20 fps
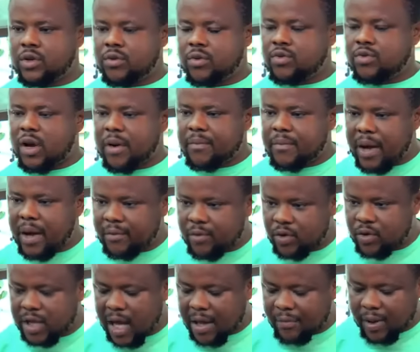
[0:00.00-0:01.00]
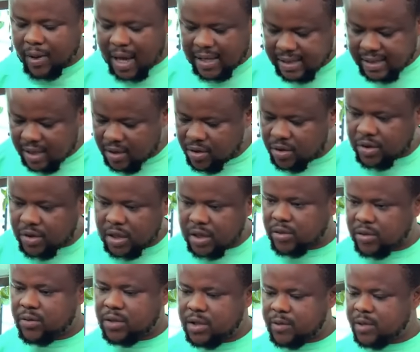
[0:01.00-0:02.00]
Which one be I'm good? I'm asking you
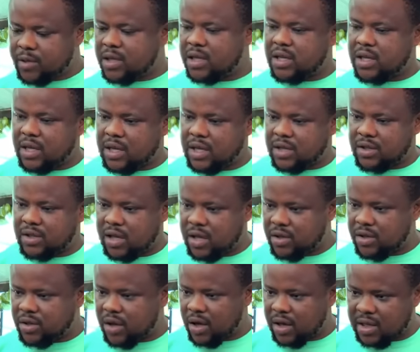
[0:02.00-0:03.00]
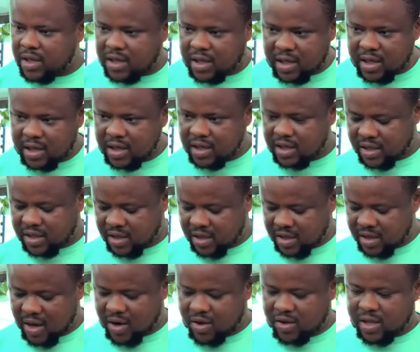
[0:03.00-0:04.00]
something with which is English. They use correct English.
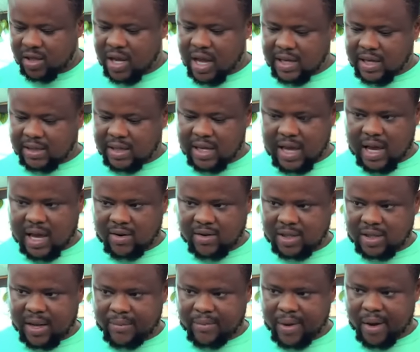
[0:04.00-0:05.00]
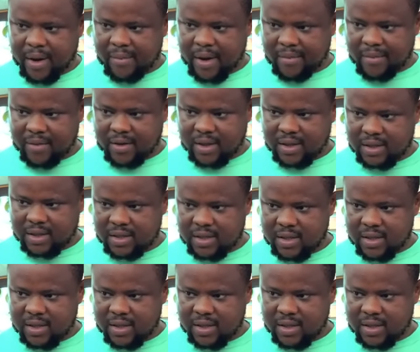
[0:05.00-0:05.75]
Under say I know Sabi I'm a good.